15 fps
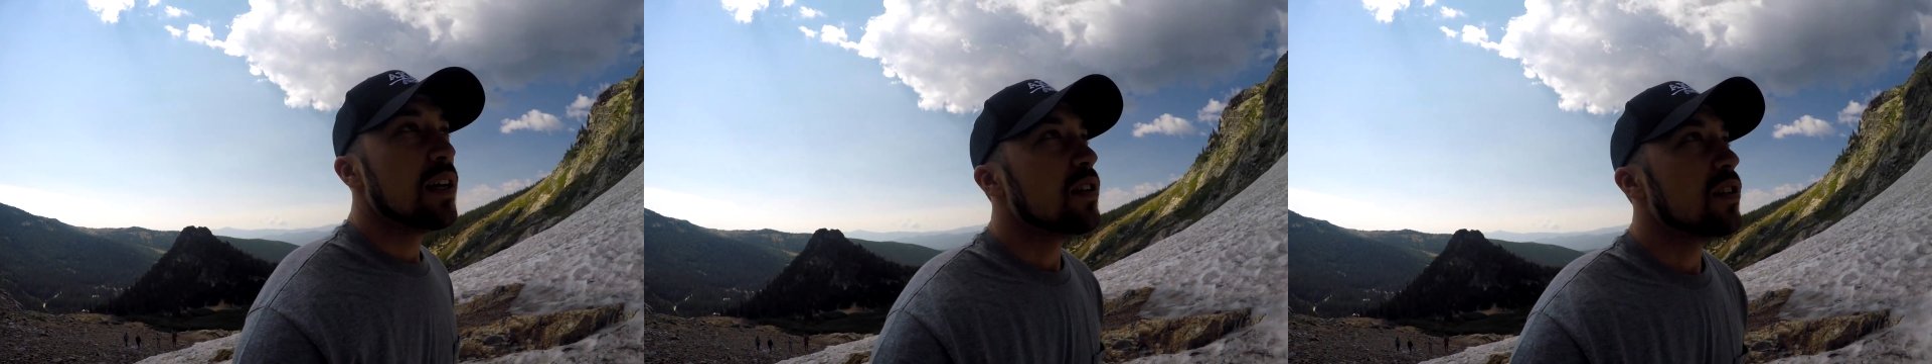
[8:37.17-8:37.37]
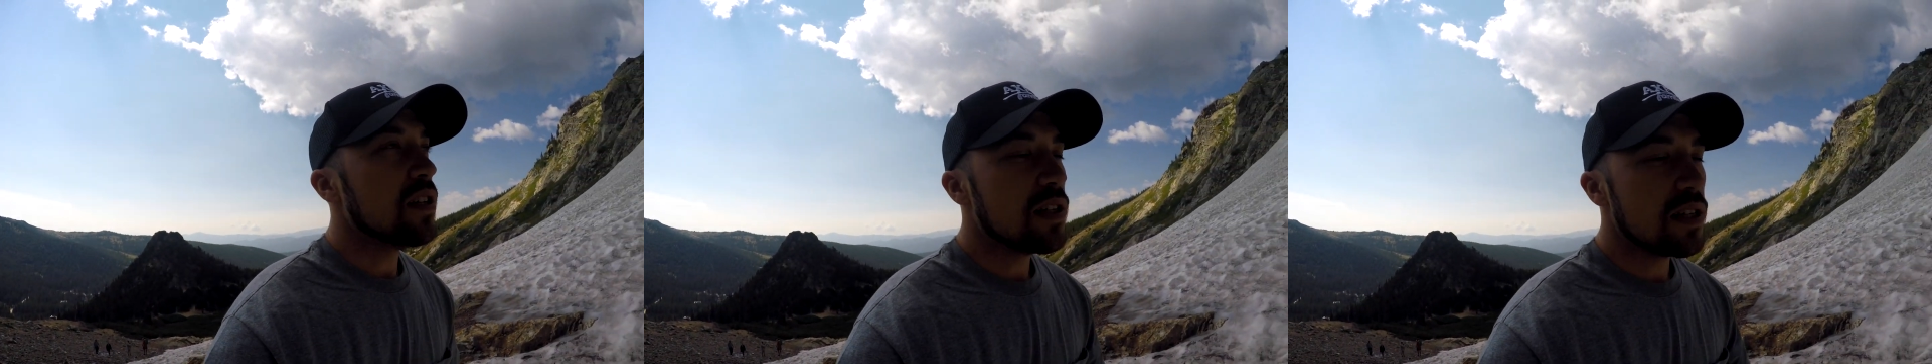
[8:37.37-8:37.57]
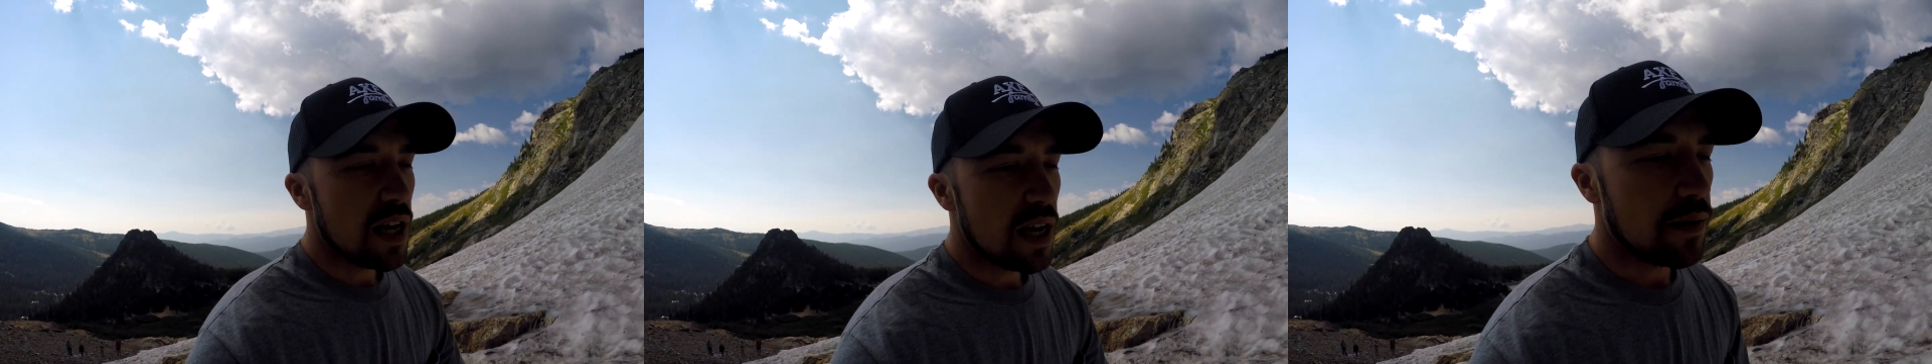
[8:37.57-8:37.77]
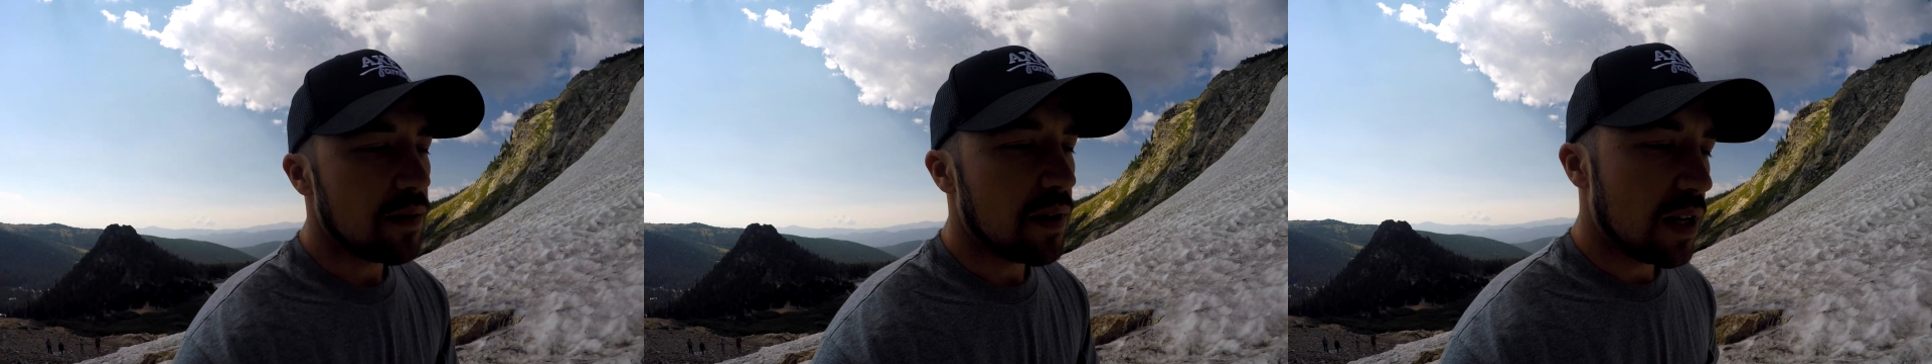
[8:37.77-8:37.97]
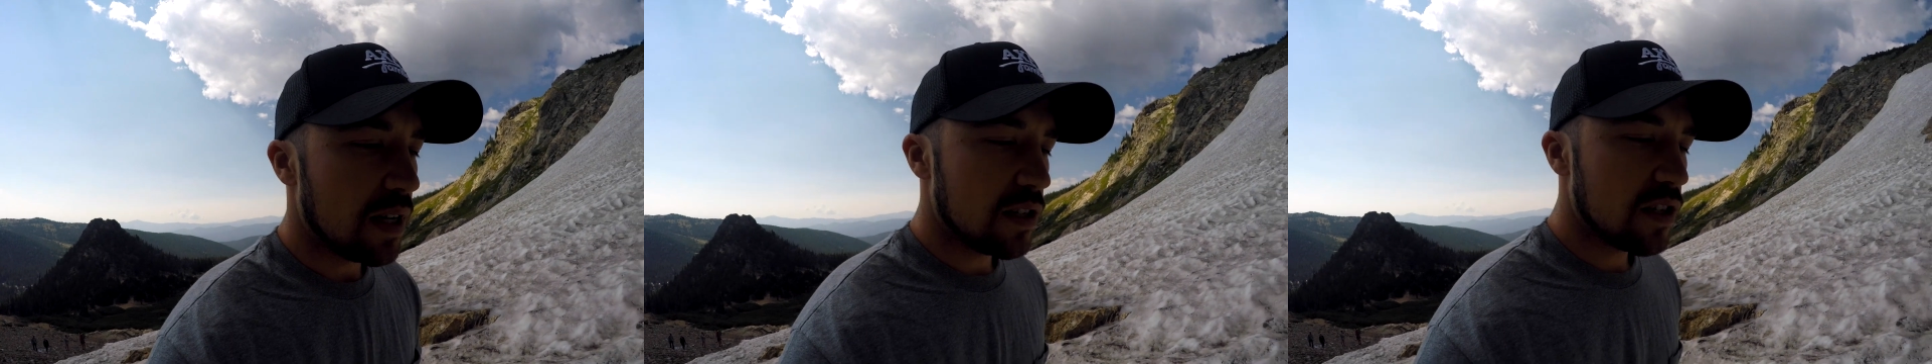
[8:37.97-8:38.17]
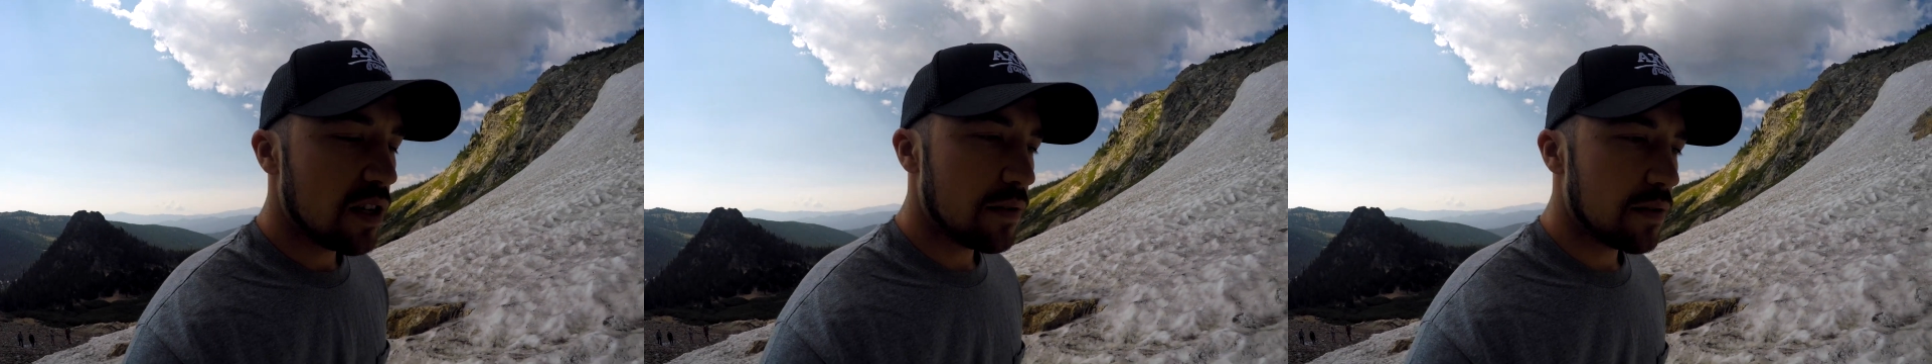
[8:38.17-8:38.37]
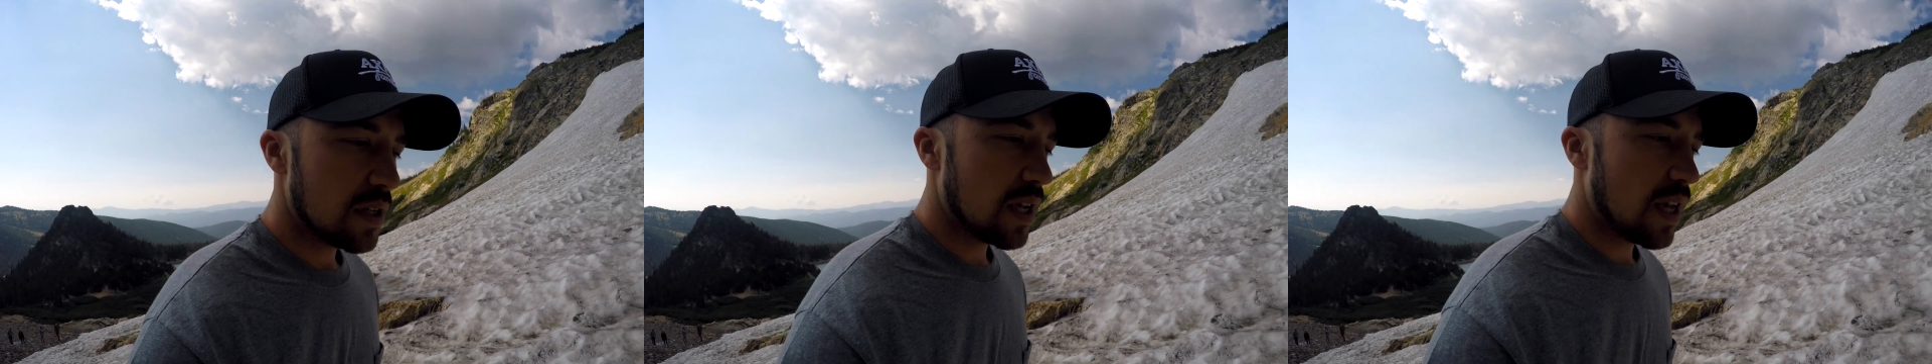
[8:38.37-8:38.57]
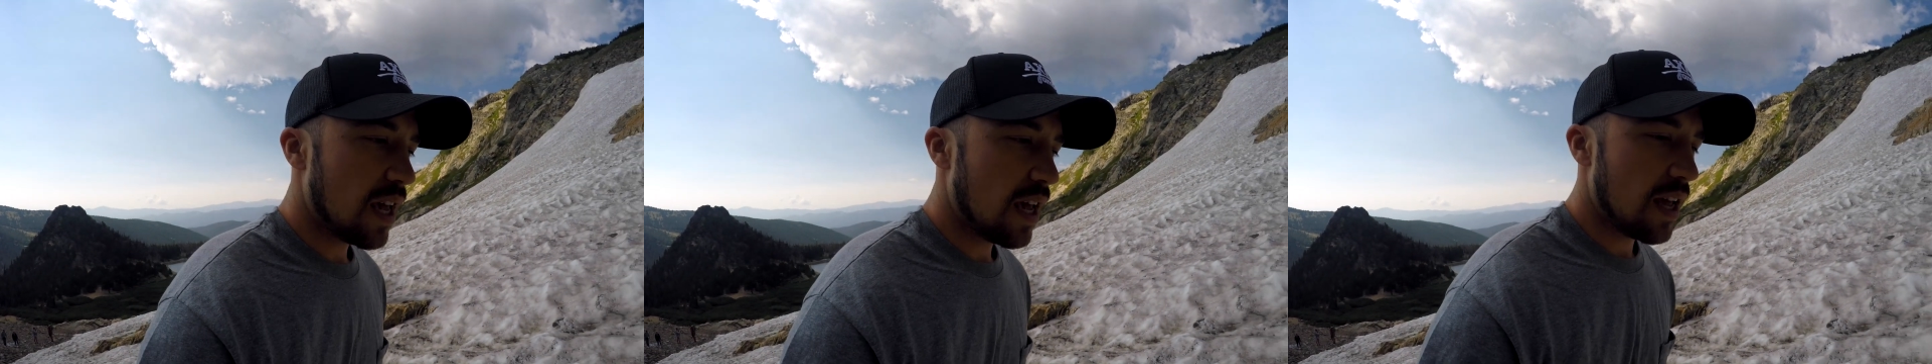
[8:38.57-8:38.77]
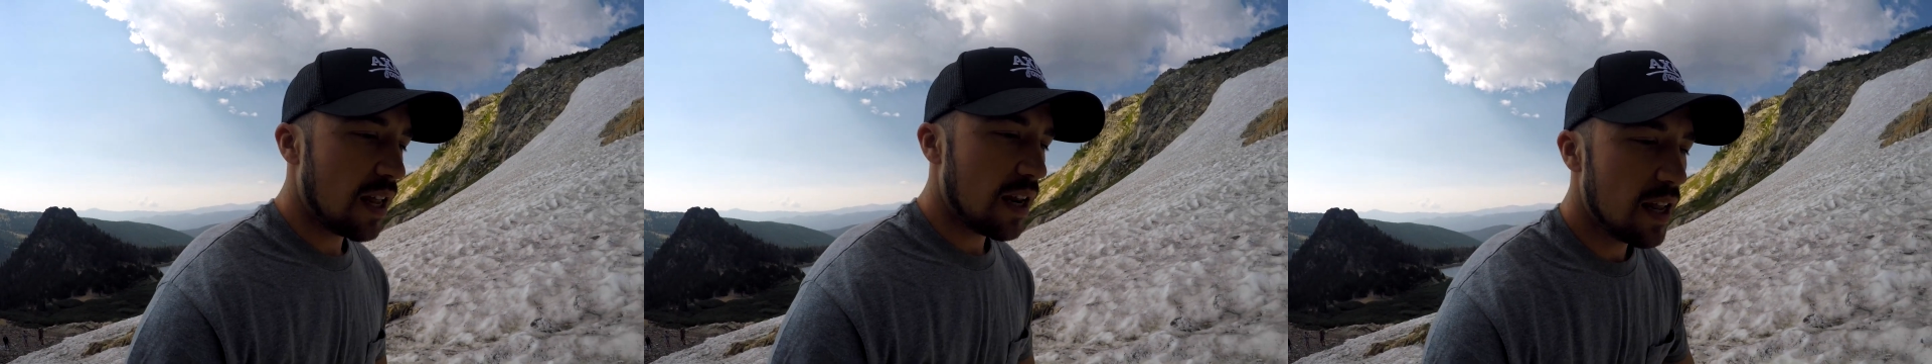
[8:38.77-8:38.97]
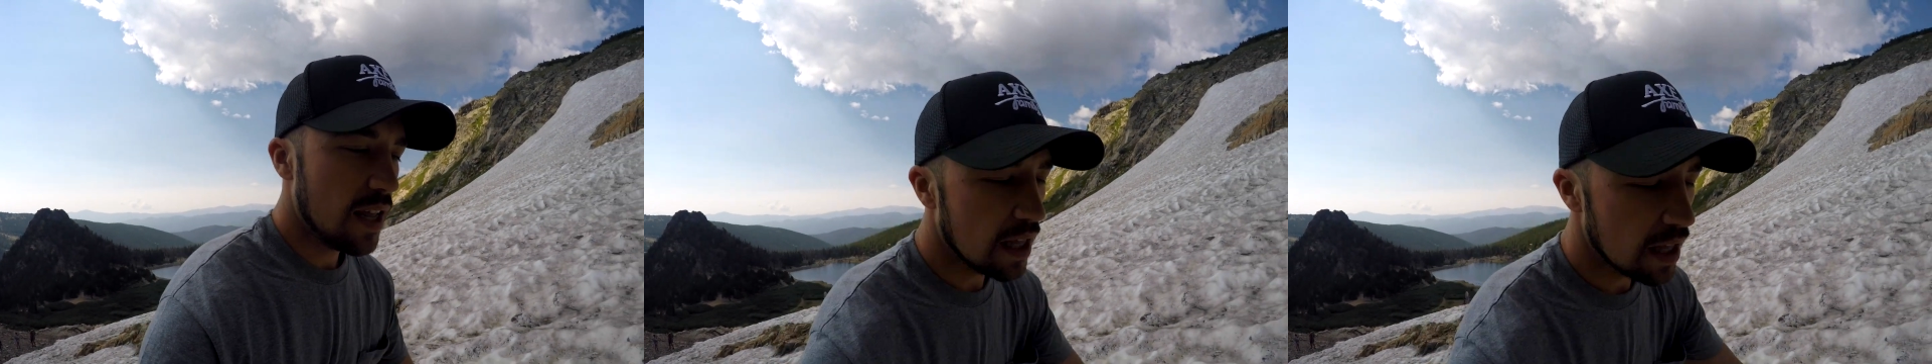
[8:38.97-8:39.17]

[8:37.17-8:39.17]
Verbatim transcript: She said when she was a kid